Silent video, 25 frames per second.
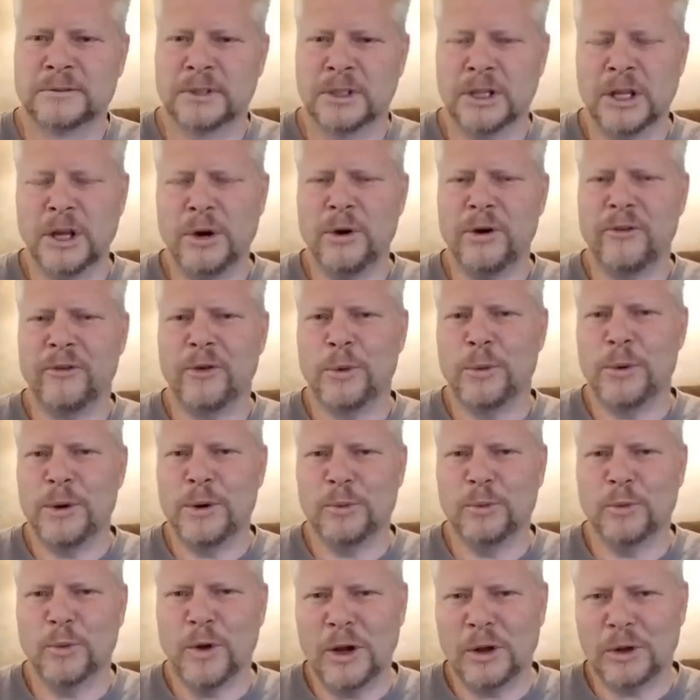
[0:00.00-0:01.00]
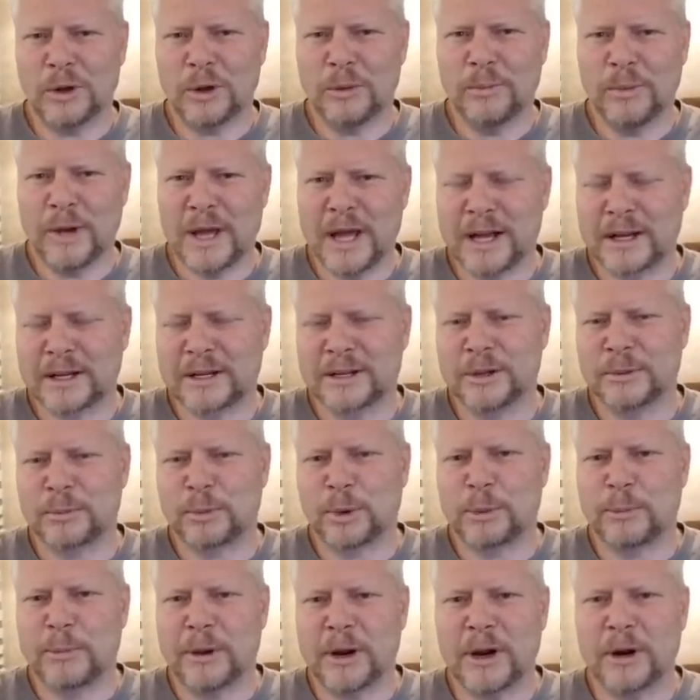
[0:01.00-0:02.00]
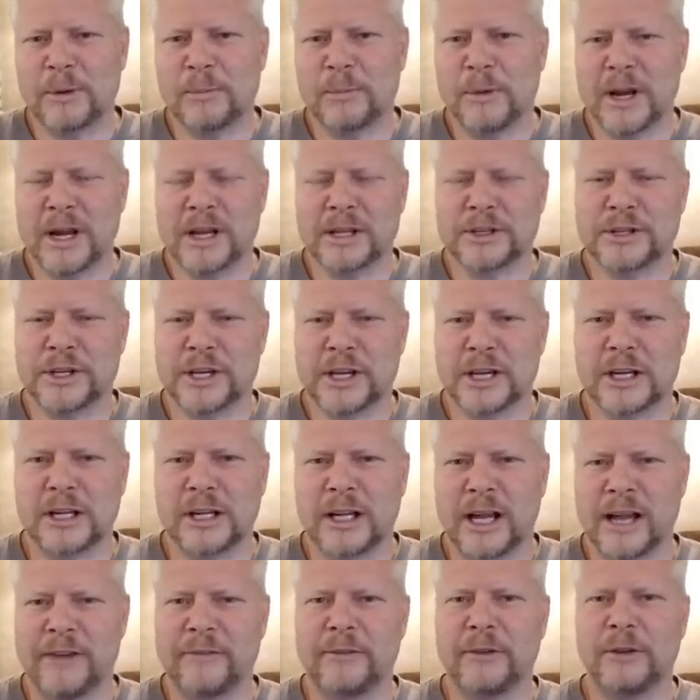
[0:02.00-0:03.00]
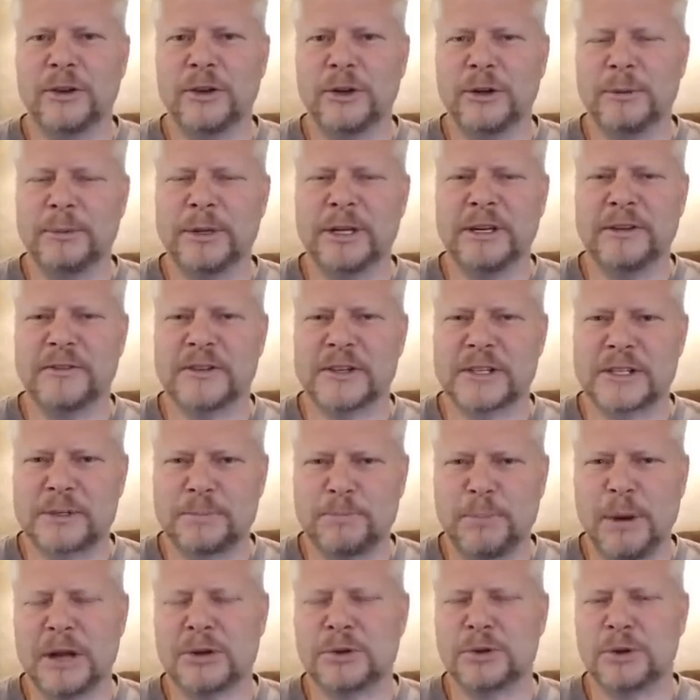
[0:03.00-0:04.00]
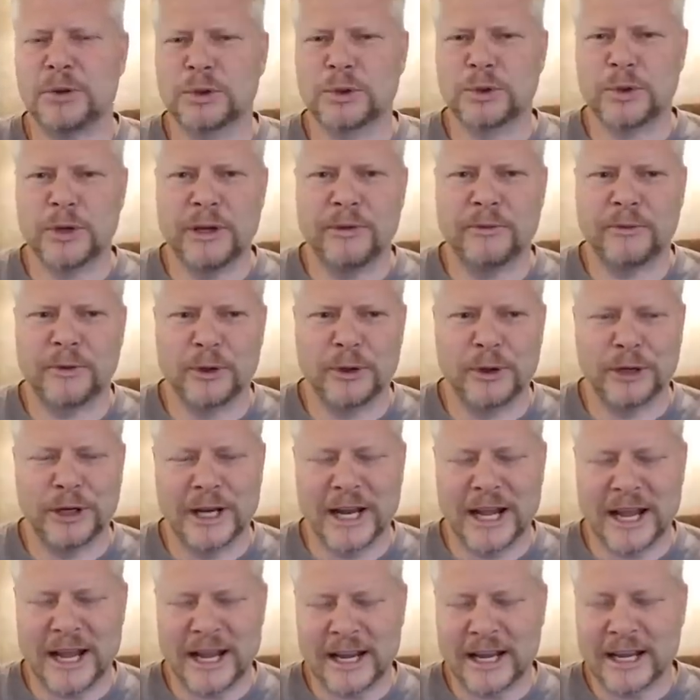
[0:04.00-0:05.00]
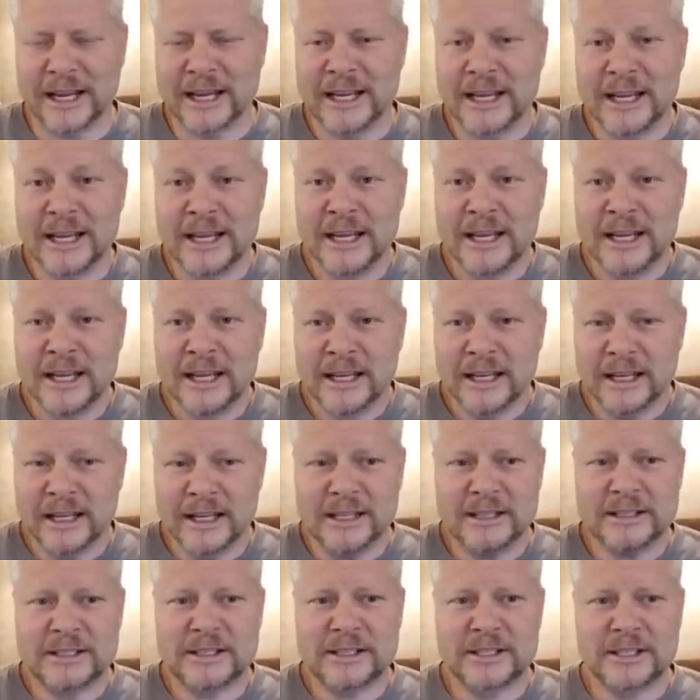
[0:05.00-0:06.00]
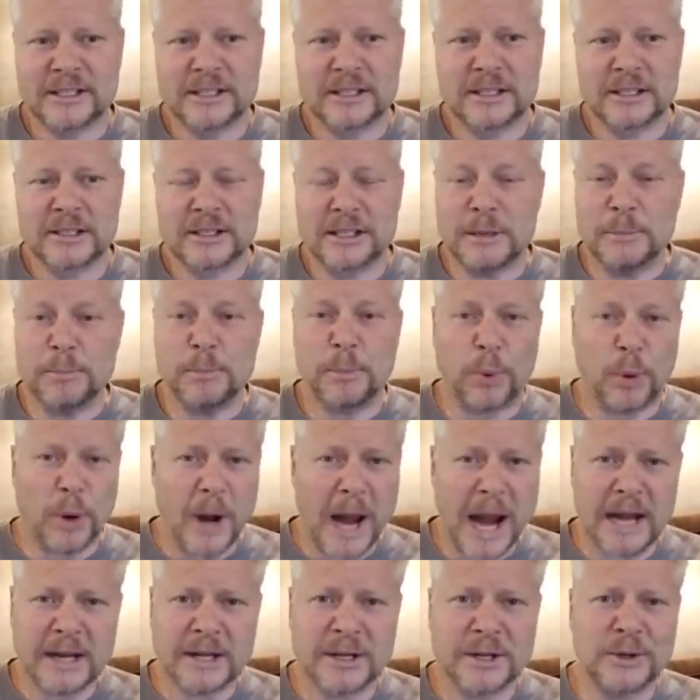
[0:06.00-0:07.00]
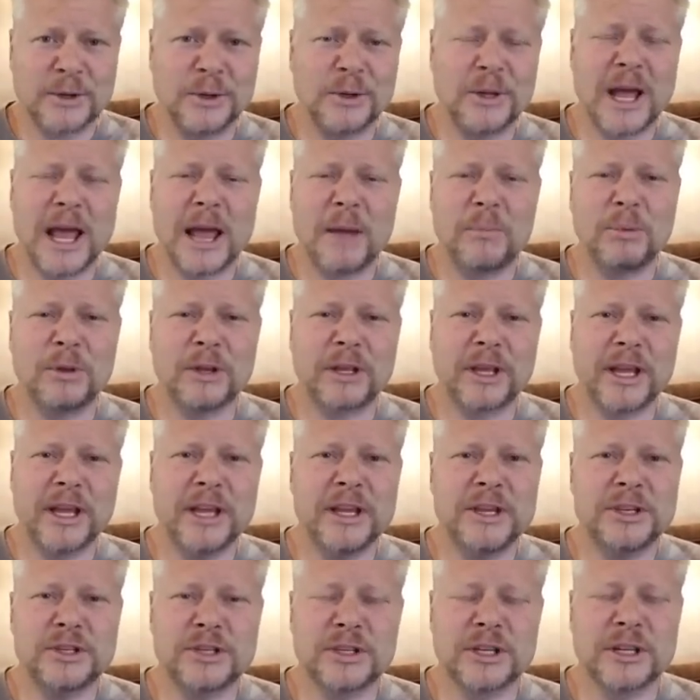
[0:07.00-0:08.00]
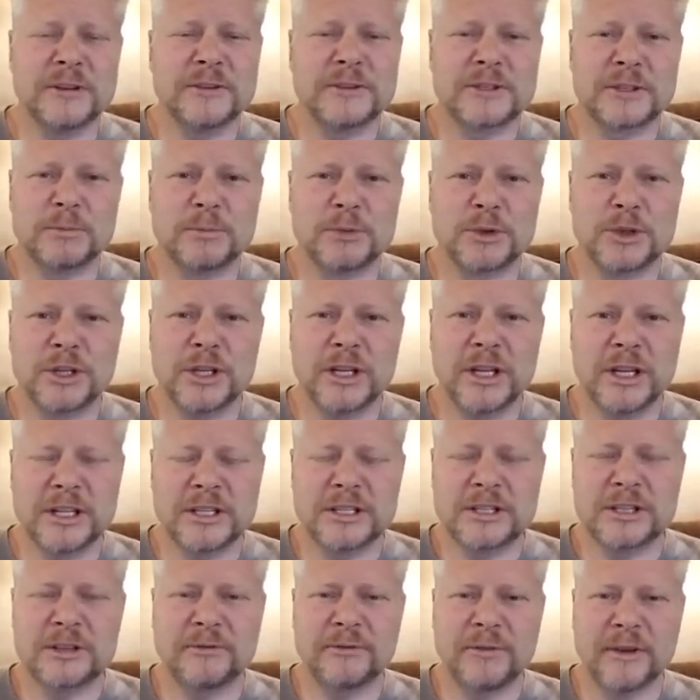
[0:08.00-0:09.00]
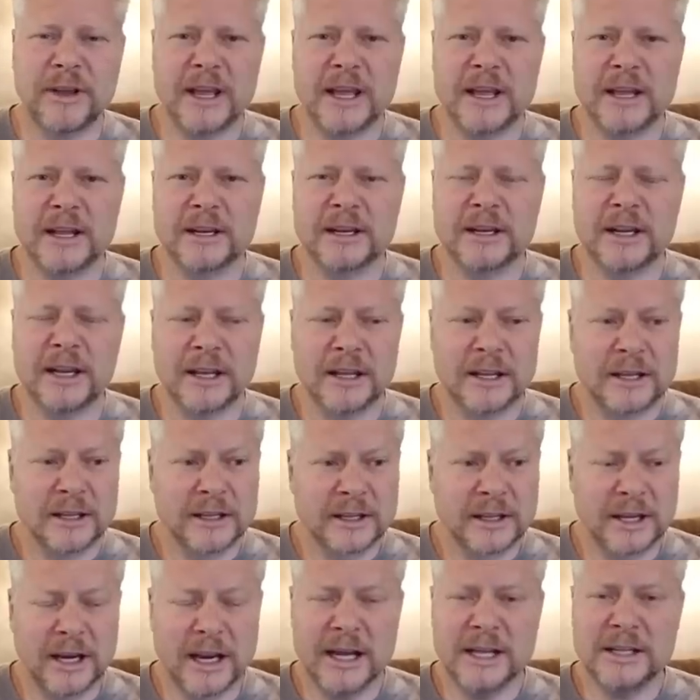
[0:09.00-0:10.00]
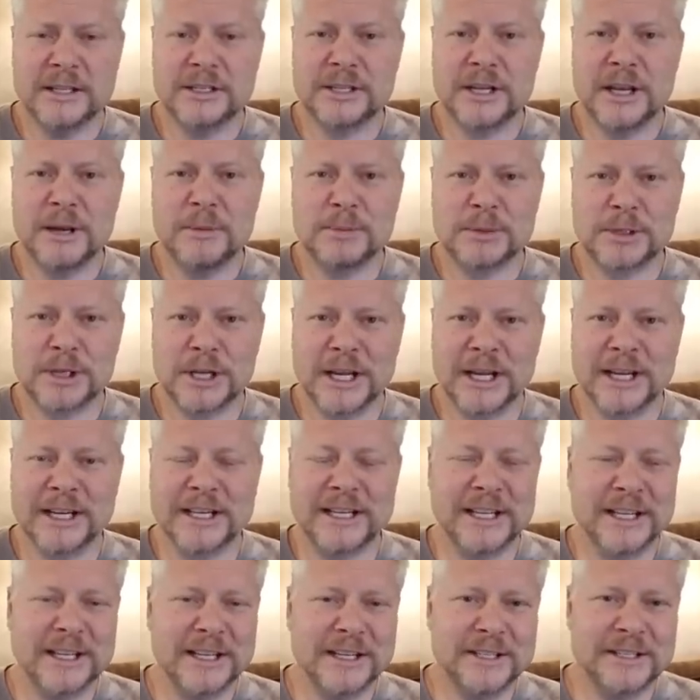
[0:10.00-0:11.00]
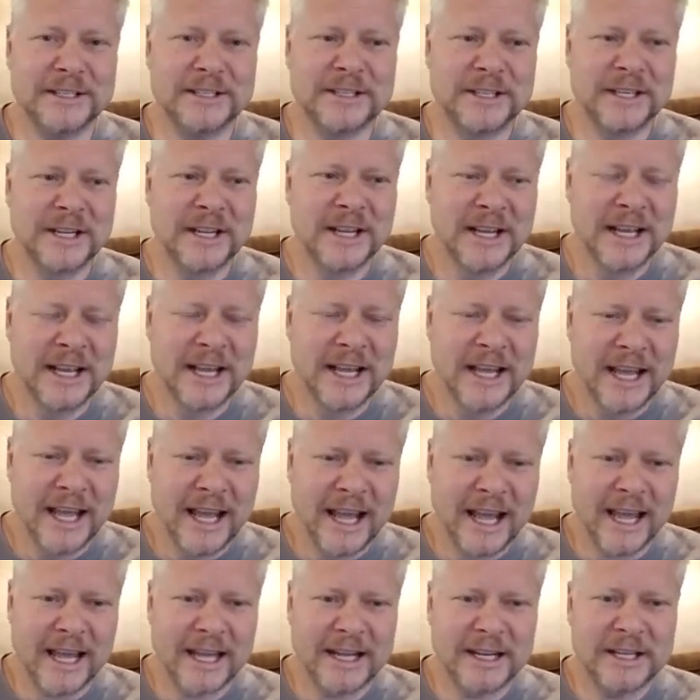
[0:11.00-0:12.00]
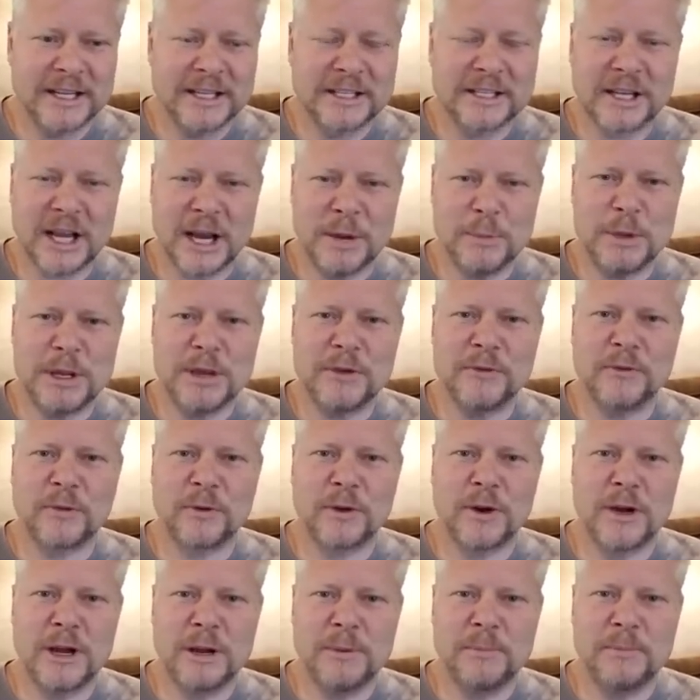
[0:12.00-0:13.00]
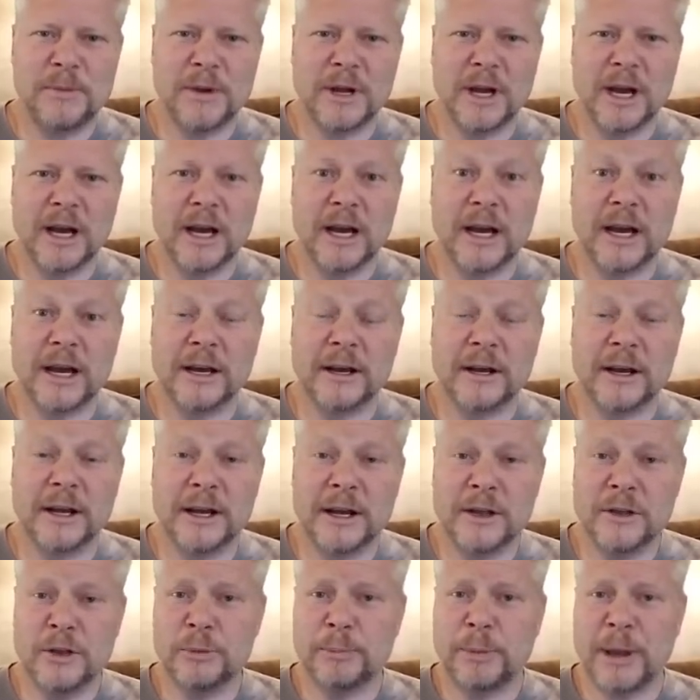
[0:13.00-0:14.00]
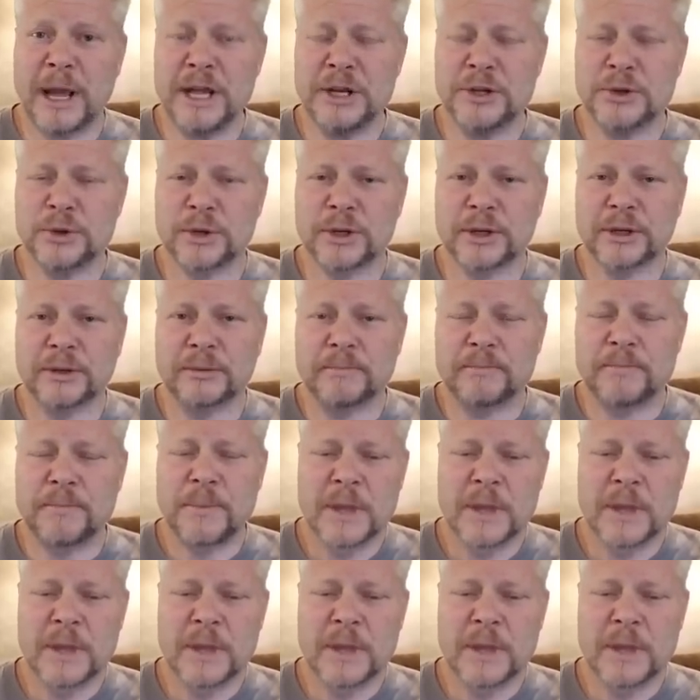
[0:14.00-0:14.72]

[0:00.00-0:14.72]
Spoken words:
Hello everyone, welcome back to the Prepared Mind channel. I have a little bit of a special treat for you today. It's some practical application of some shit it's the fan concepts and ideas, and it's coming from another patron.